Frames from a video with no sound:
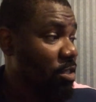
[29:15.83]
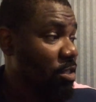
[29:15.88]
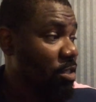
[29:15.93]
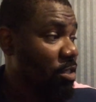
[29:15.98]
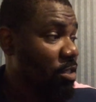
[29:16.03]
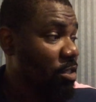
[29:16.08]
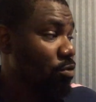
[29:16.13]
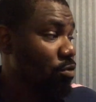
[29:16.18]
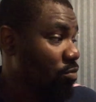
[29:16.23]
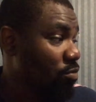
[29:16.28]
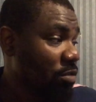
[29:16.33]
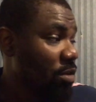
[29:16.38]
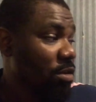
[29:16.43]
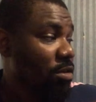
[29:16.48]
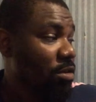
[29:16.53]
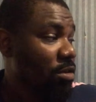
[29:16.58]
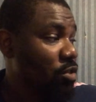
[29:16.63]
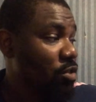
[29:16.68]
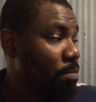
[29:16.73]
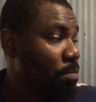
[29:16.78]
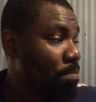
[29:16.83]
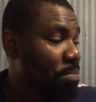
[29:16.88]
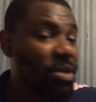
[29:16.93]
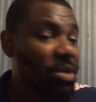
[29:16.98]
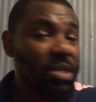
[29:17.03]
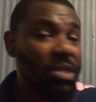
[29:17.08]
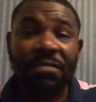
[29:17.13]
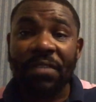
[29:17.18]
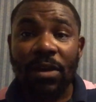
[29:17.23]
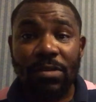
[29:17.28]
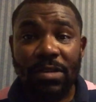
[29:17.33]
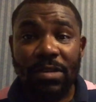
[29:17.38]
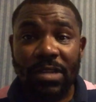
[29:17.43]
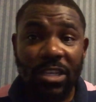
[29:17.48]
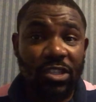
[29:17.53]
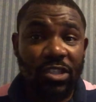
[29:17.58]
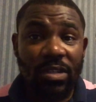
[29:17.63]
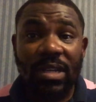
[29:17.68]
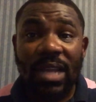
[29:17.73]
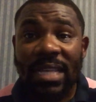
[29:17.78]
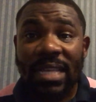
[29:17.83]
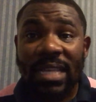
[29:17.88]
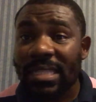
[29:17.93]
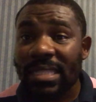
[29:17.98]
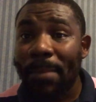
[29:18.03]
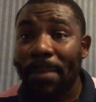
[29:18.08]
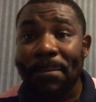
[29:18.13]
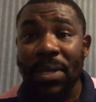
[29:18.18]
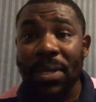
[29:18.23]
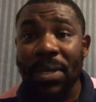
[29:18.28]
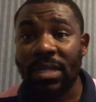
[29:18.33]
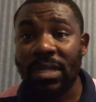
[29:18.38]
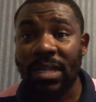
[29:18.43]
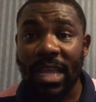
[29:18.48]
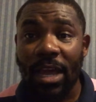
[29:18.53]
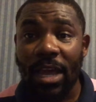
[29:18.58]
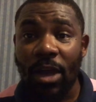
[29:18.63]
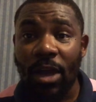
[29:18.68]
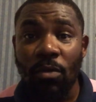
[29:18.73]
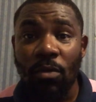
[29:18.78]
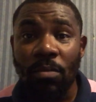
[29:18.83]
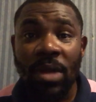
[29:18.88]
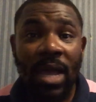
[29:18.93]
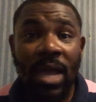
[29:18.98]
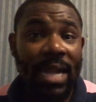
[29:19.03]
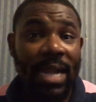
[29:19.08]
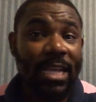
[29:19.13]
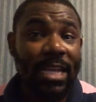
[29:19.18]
to build a foundation and start building their home.